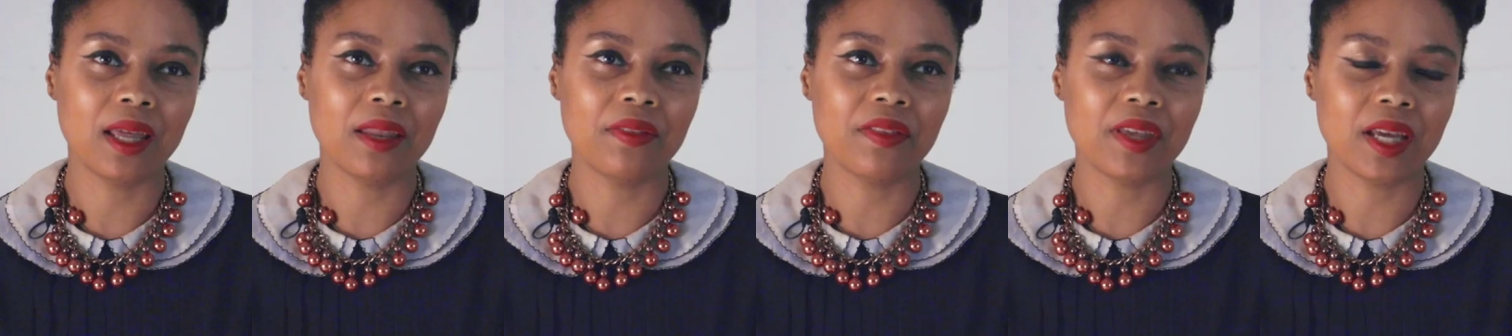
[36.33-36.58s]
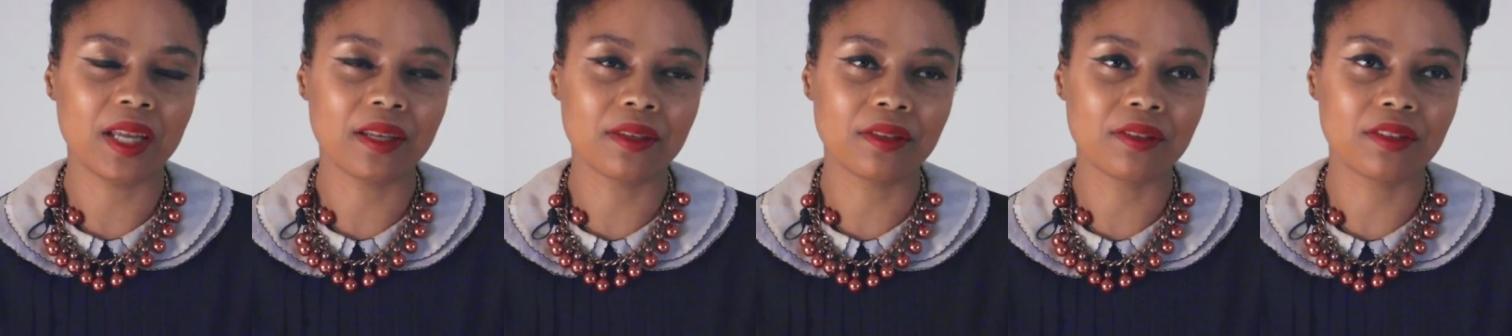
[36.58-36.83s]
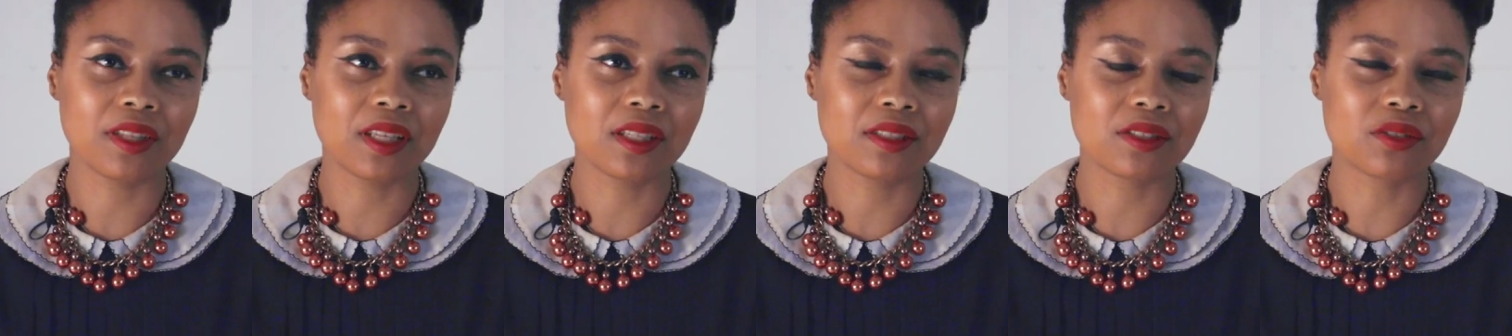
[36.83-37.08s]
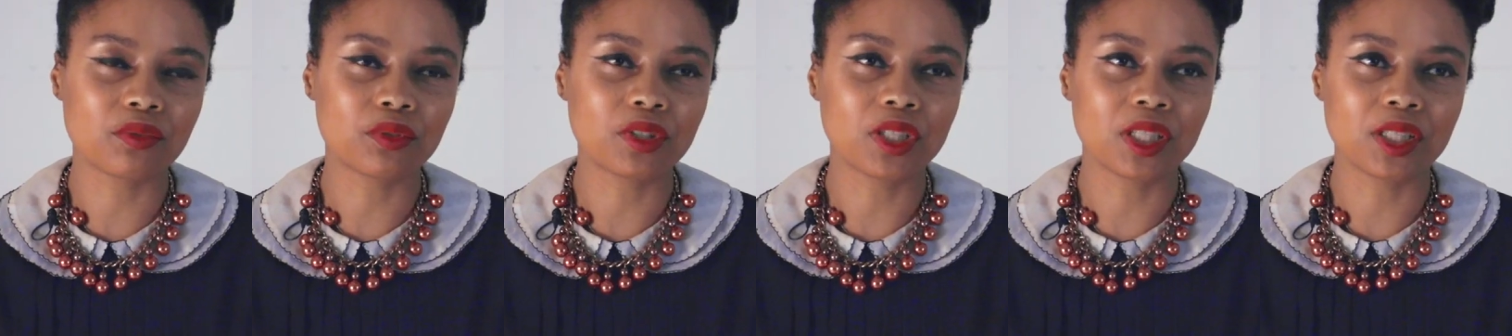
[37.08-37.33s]
And then
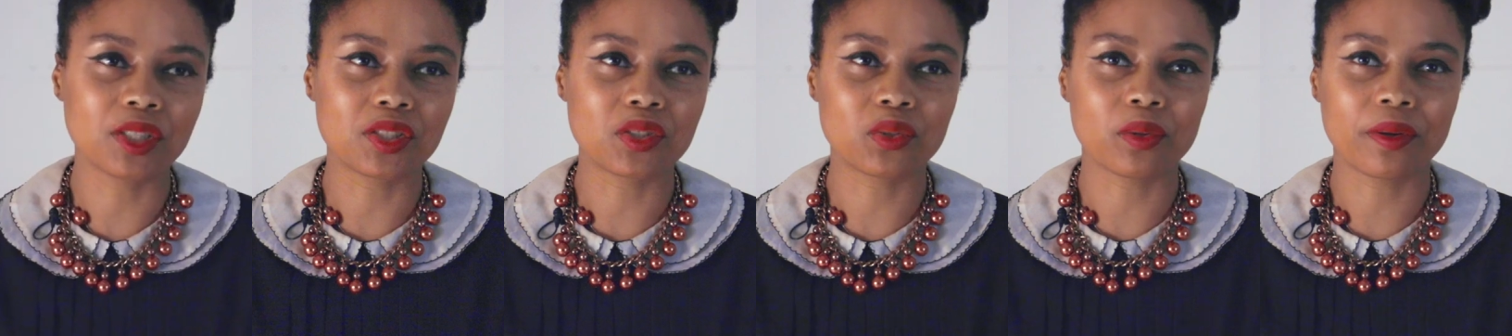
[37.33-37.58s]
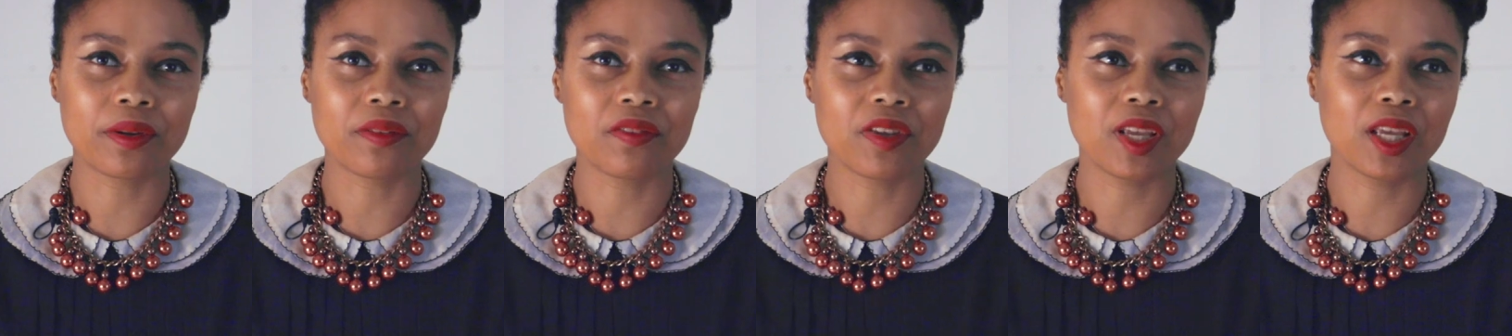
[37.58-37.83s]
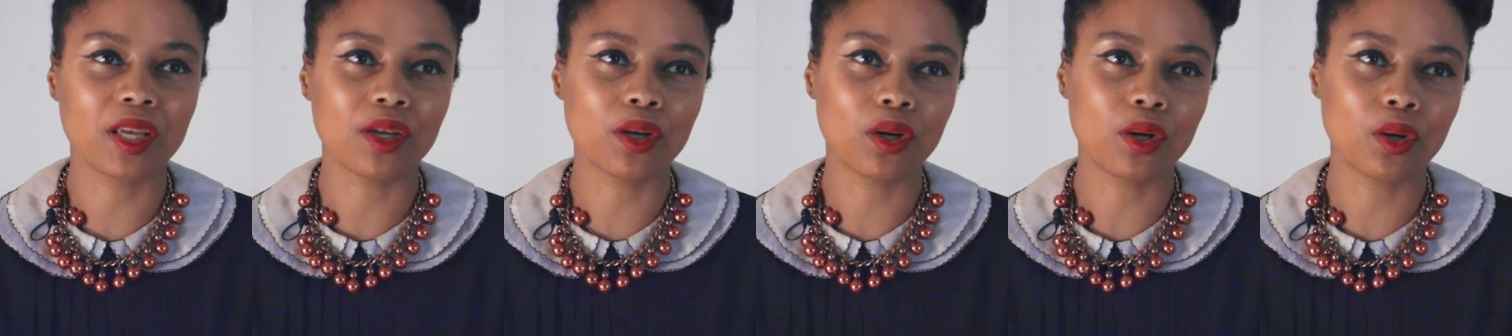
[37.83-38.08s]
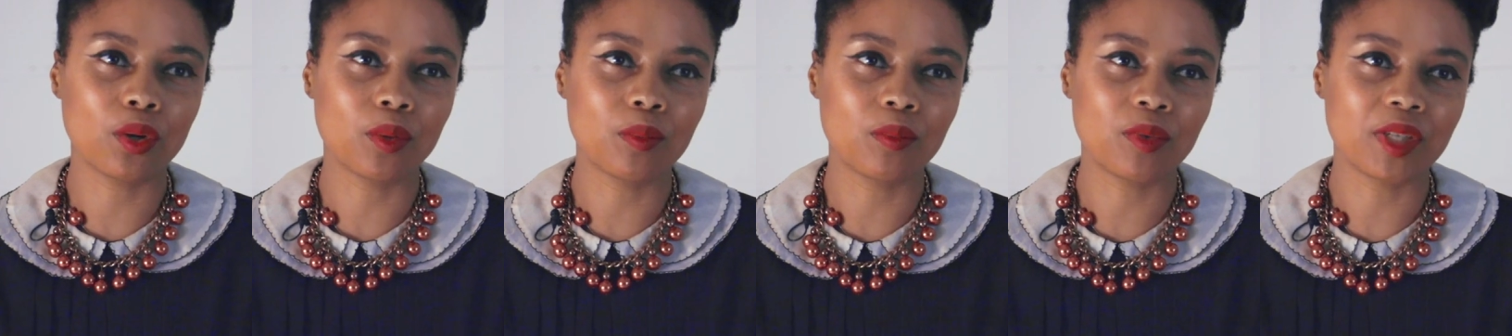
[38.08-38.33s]
things really sort of hit
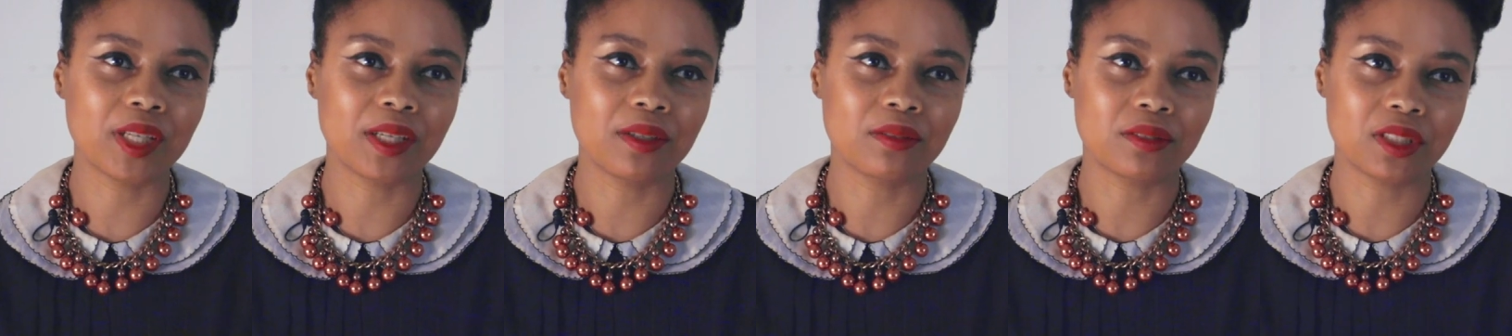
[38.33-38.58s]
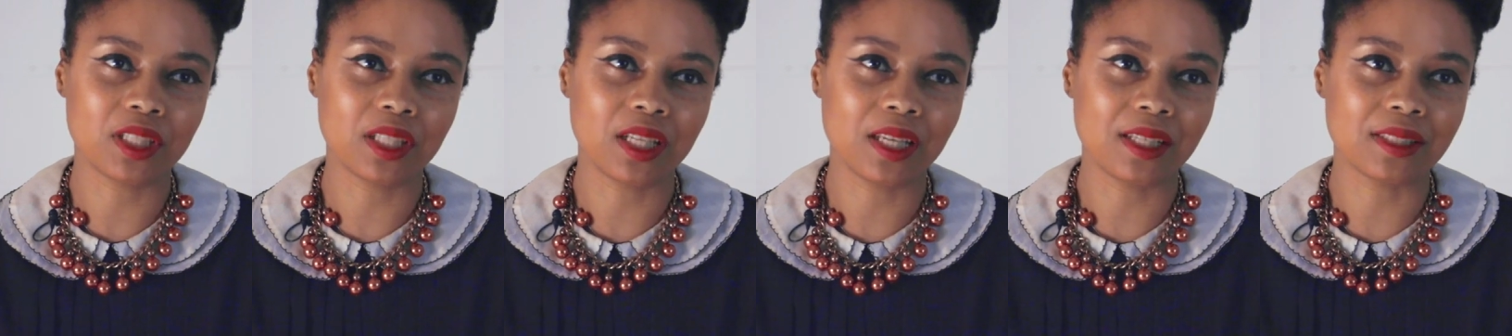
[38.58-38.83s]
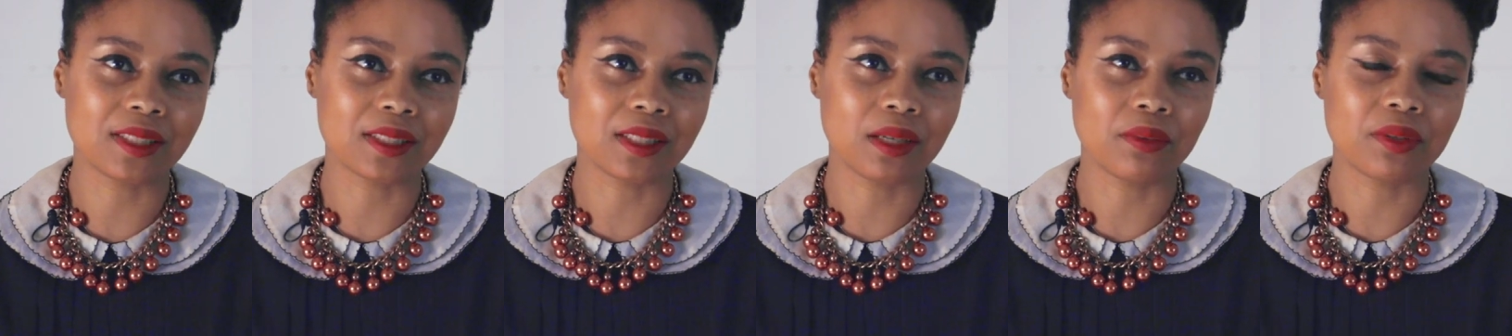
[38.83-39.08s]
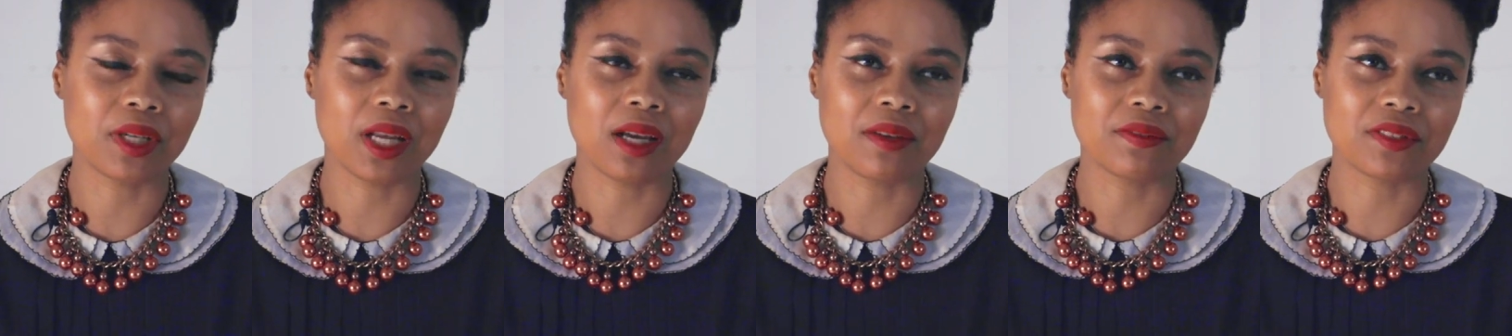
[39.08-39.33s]
home when I realized
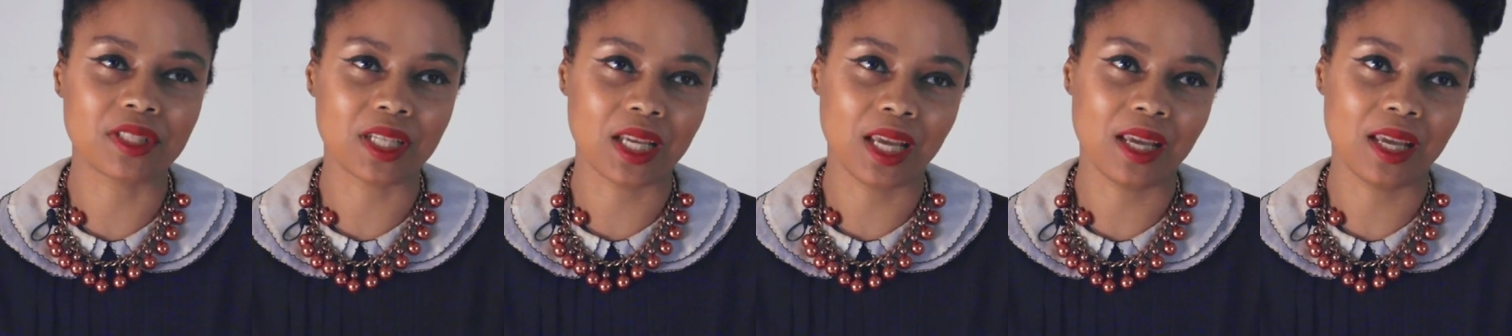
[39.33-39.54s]
I would have to